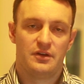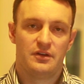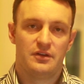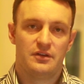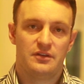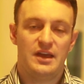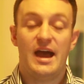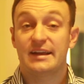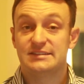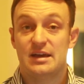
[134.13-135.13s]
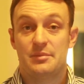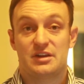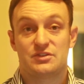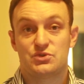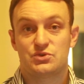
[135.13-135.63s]
The academic
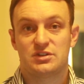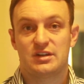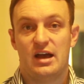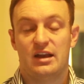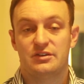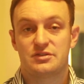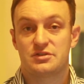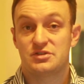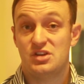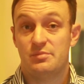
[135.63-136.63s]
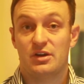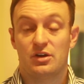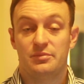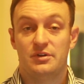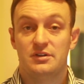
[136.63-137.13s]
and social calendars are shaping
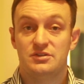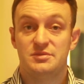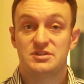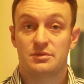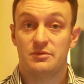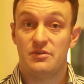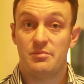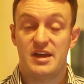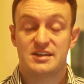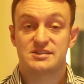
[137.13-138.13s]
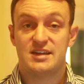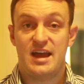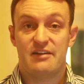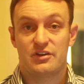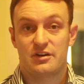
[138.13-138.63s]
up to be some of the best
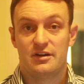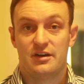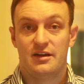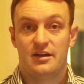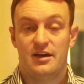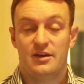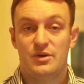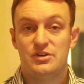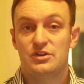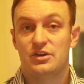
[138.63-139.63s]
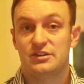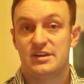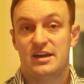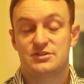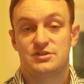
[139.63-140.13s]
ever, and when you
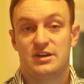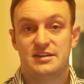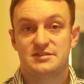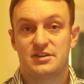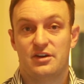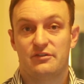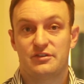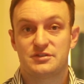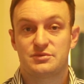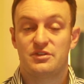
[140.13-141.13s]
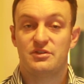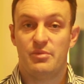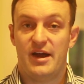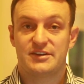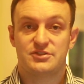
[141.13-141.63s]
contextualise the conference with the
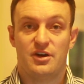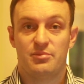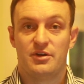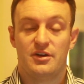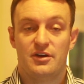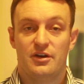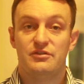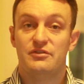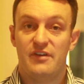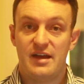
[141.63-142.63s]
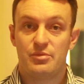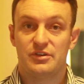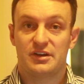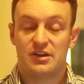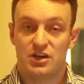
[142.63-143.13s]
backdrop of the
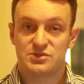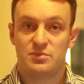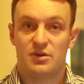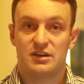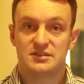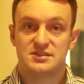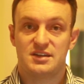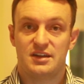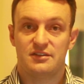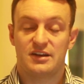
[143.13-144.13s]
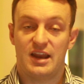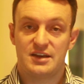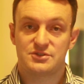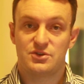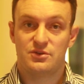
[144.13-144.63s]
vibrant and cosmopolitan city of
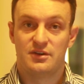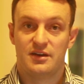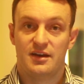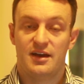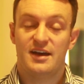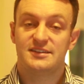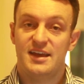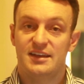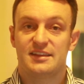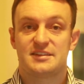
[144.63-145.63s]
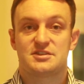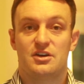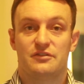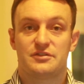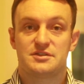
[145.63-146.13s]
Glasgow, attending this
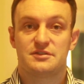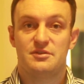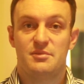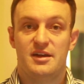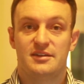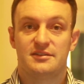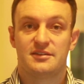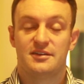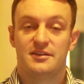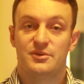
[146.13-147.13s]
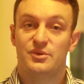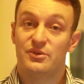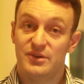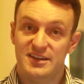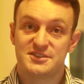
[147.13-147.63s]
conference of the mind, well, it
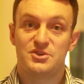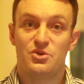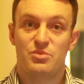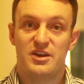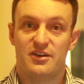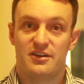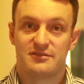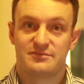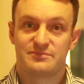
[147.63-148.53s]
really is a no-brainer.